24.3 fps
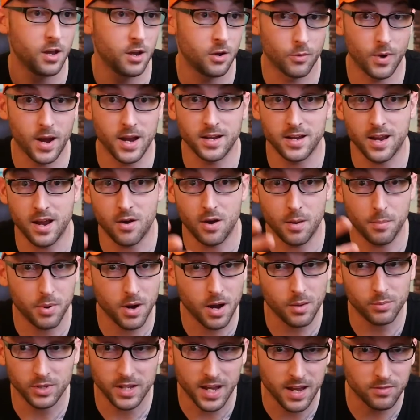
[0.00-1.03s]
Right now, I
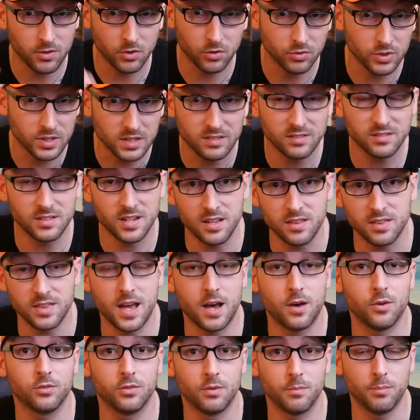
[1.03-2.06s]
probably have at least
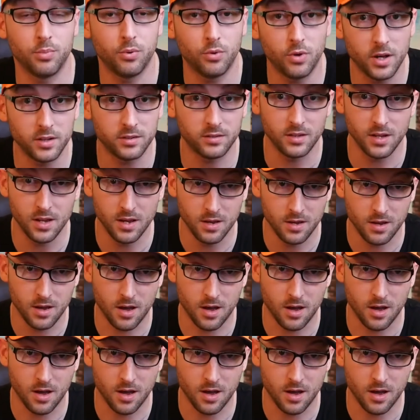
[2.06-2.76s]
10,000 plus